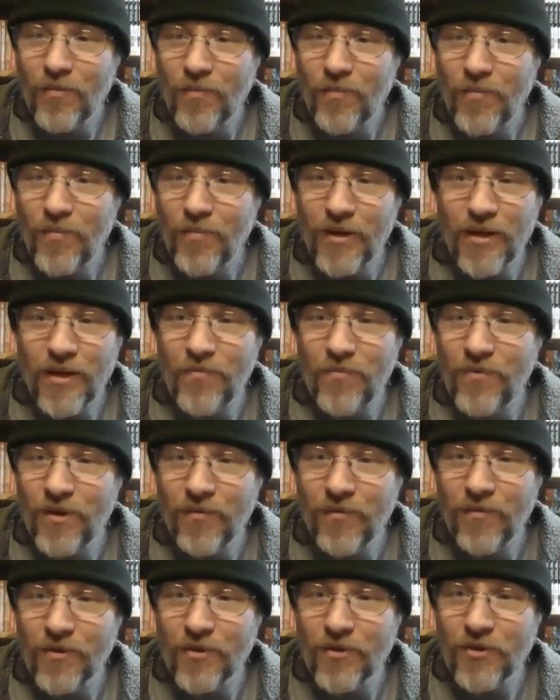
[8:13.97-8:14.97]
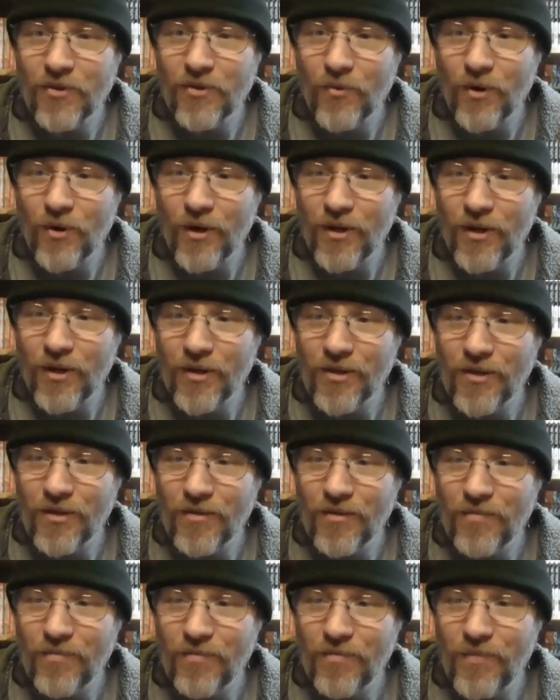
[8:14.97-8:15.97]
But even if the story
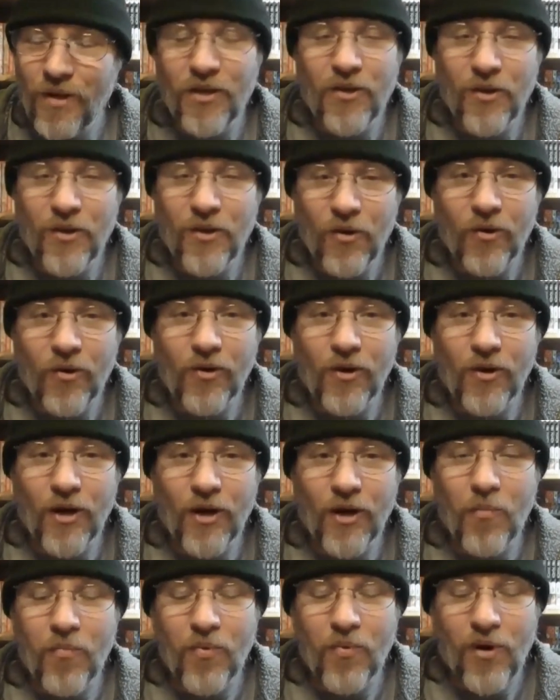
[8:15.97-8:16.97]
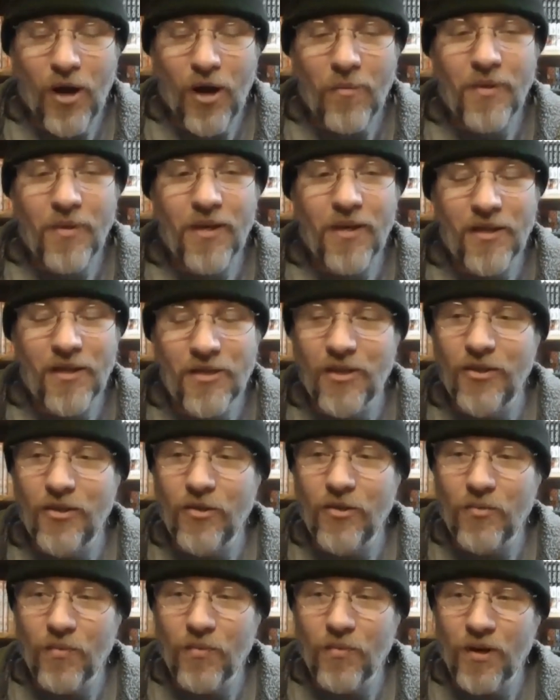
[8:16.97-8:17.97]
is mediocre, I'll probably
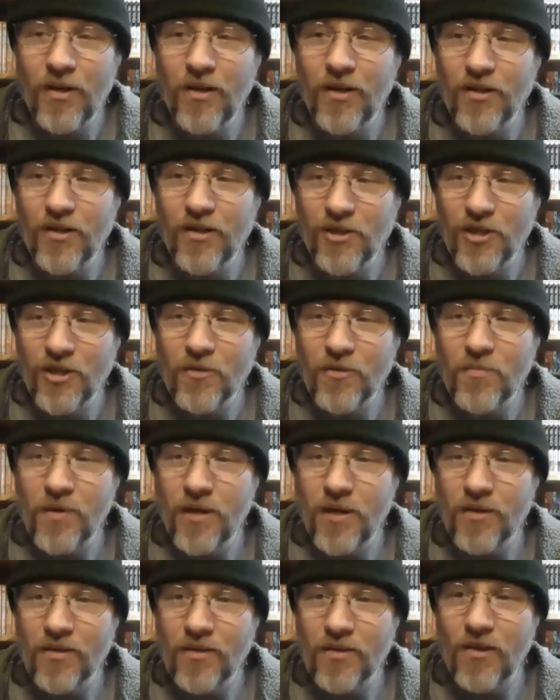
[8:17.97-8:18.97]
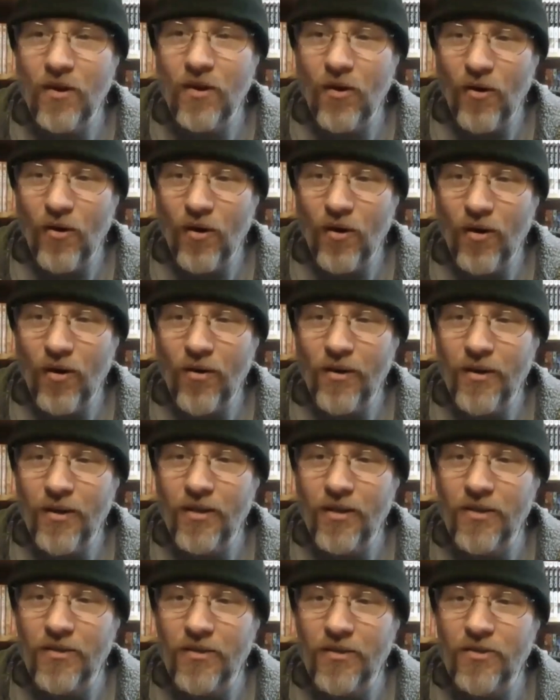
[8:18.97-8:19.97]
continue reading it just because the art
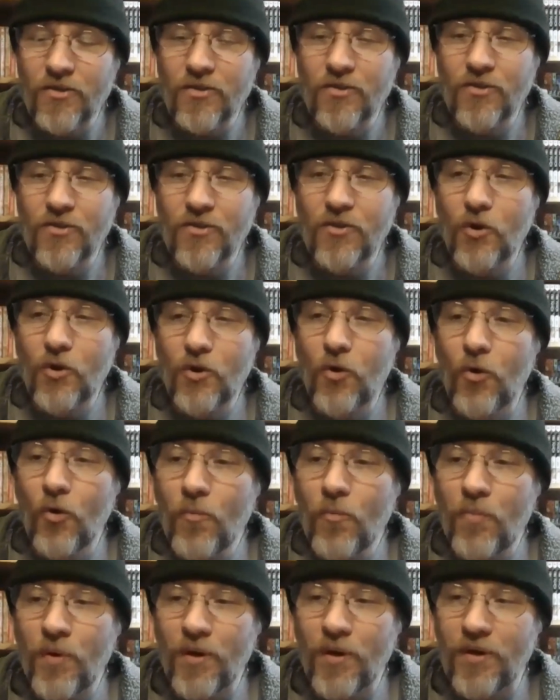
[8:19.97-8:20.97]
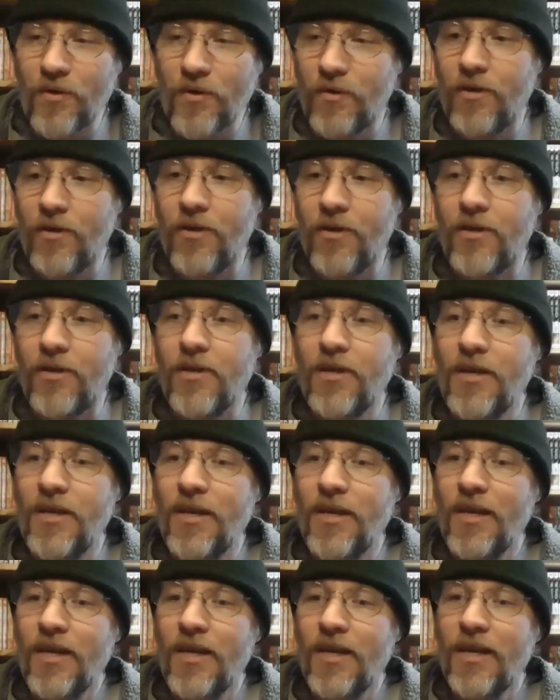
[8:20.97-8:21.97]
is stupid good.
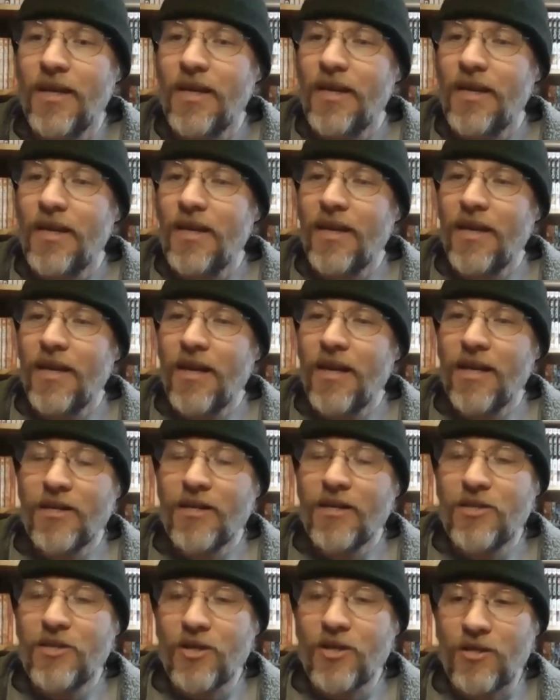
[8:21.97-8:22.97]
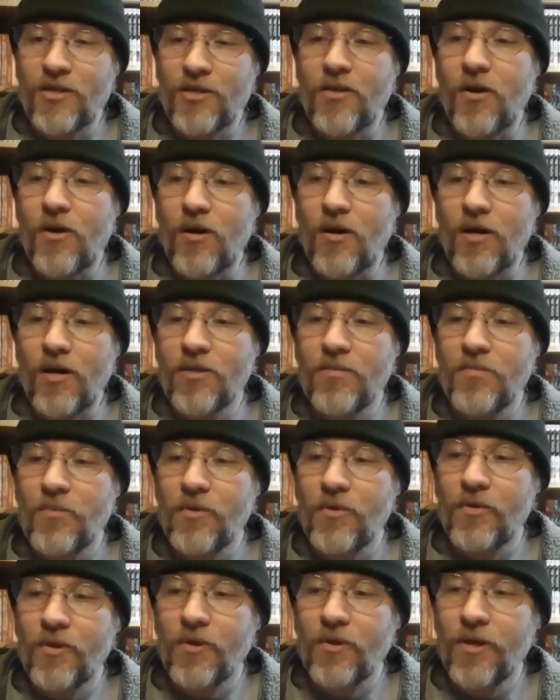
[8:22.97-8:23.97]
It's just awesome to
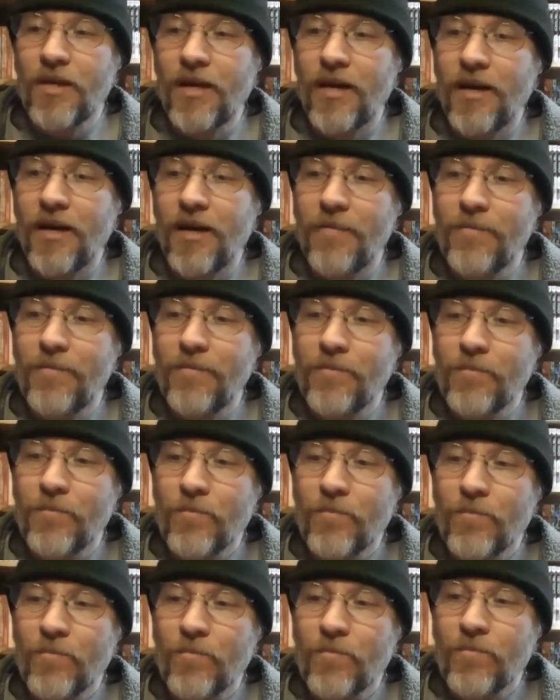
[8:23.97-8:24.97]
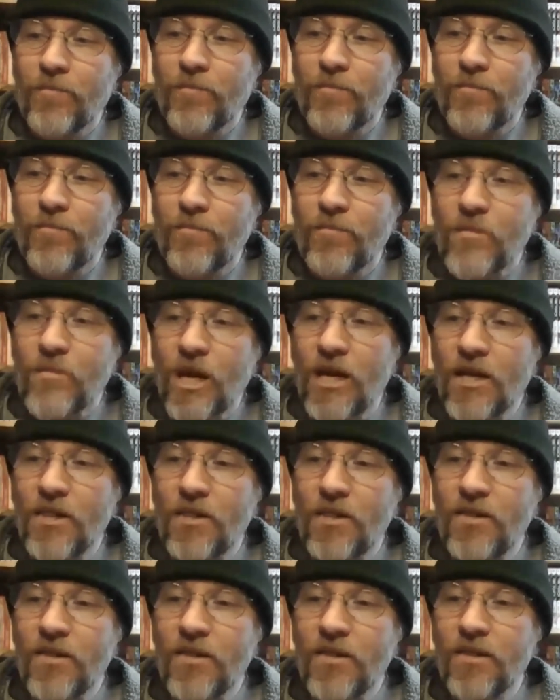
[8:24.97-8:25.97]
look at.
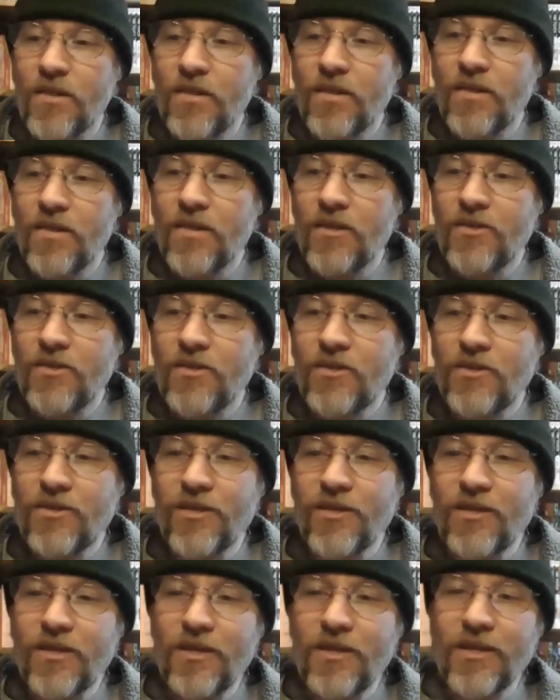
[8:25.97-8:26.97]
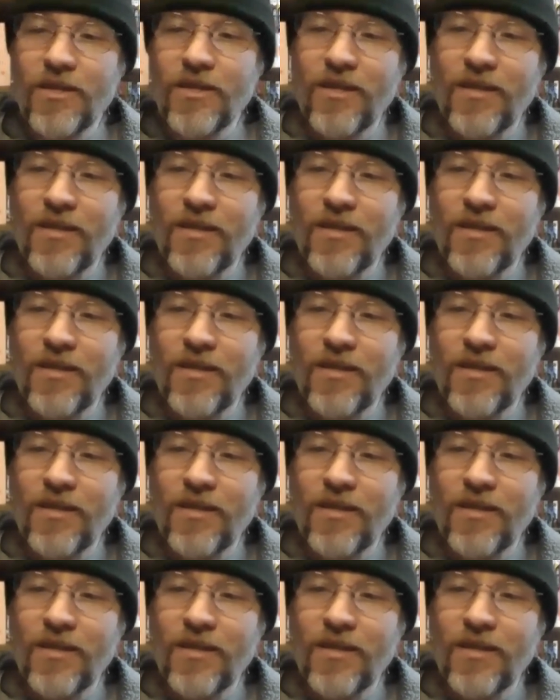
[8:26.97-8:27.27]
And this is a